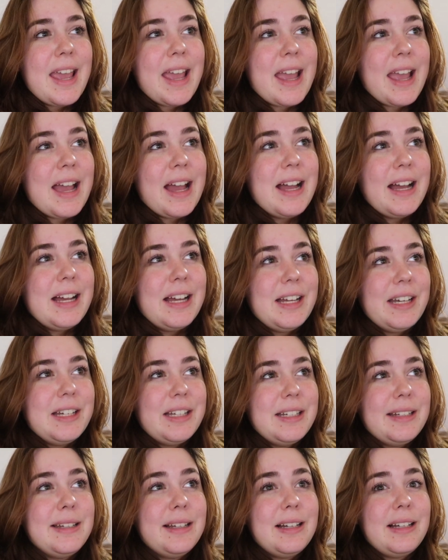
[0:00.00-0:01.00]

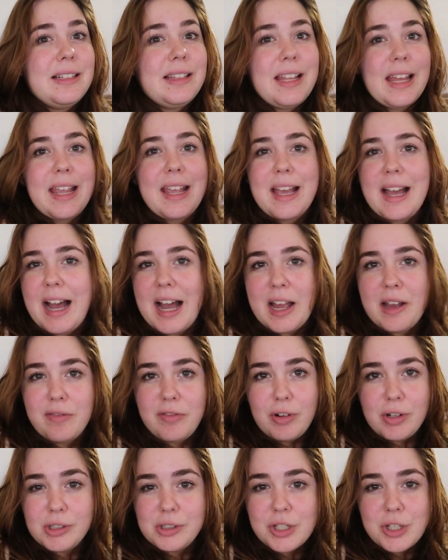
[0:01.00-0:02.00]
And like,
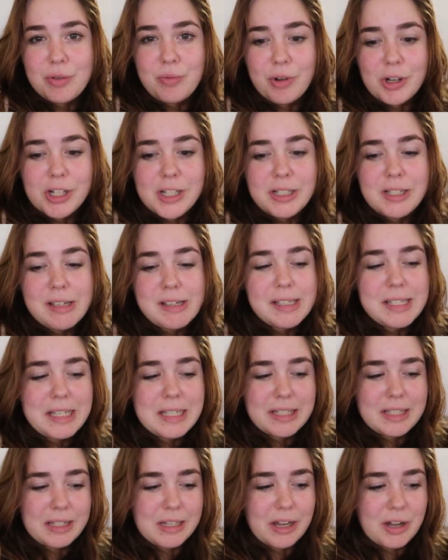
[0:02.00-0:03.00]
I've always wanted to
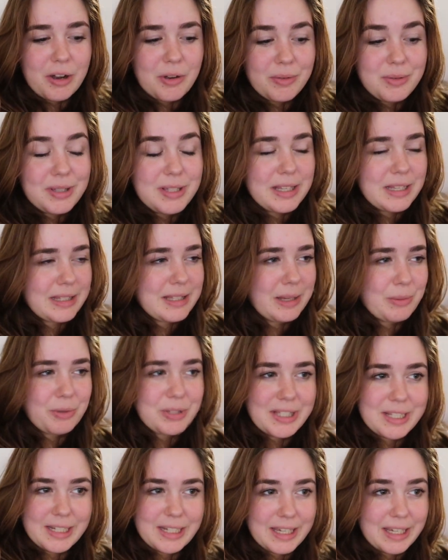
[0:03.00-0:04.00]
see snow since I
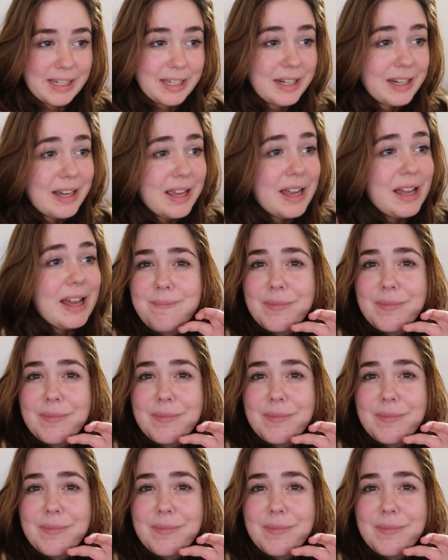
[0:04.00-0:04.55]
was a kid.